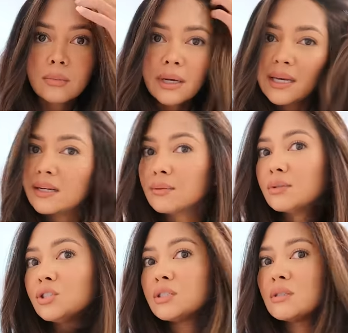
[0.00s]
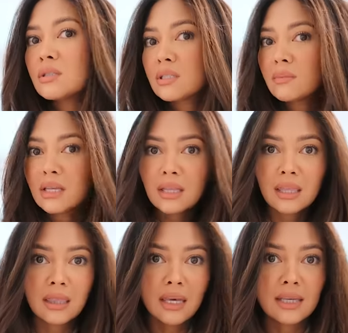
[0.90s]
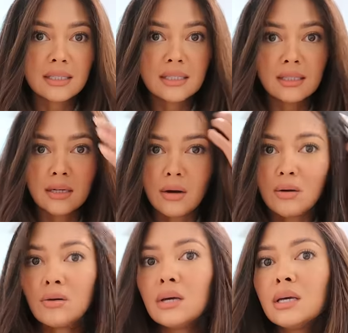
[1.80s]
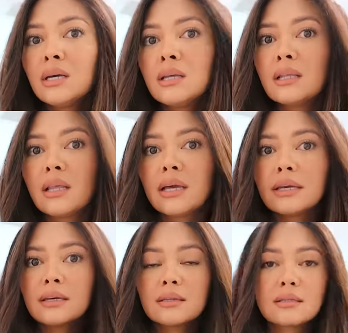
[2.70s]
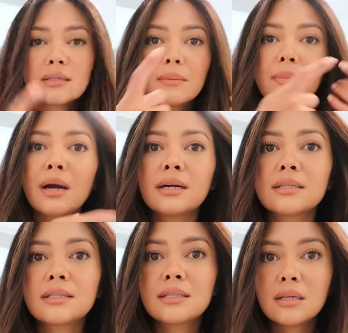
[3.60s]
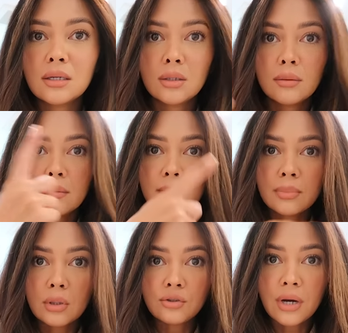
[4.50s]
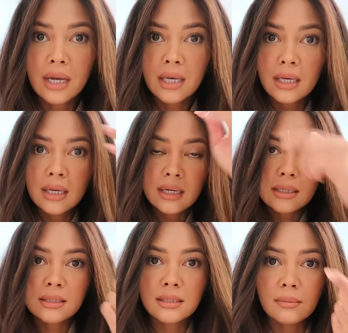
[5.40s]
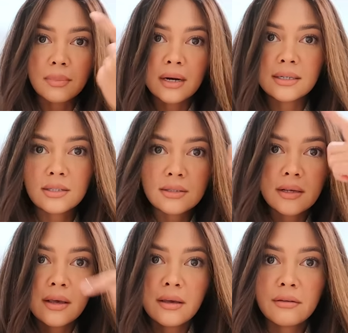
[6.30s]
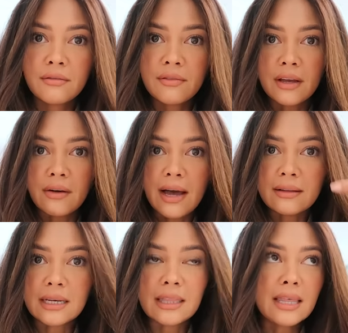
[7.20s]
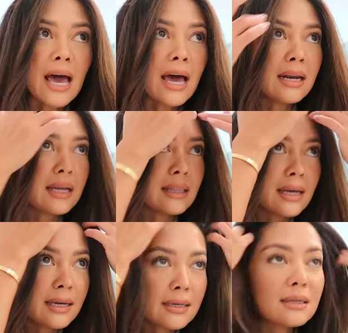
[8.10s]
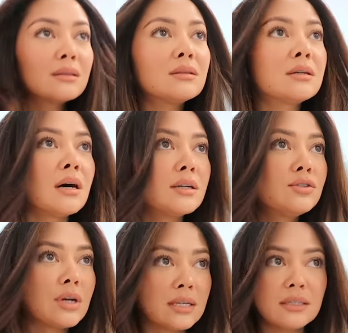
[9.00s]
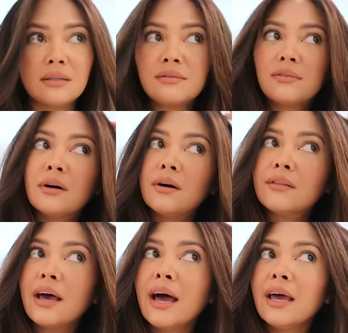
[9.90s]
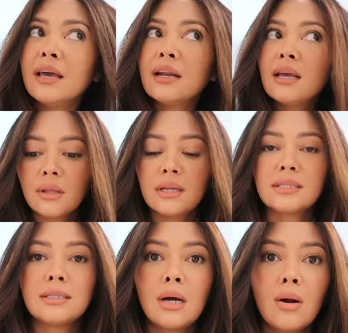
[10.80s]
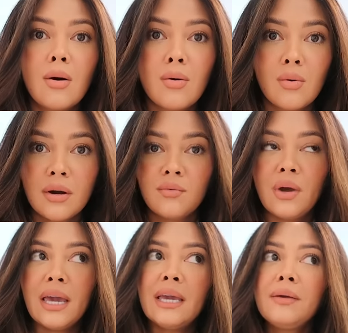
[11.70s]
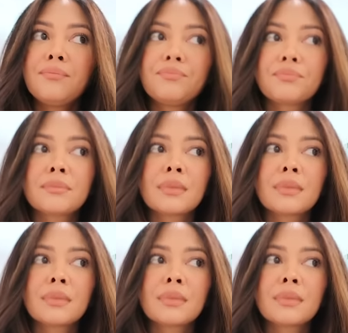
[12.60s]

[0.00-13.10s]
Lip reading: My hair will just look something like this, you know, like some parts blow dry in, some parts flail out like that, and I like the contrast of all that so that it's not all one way.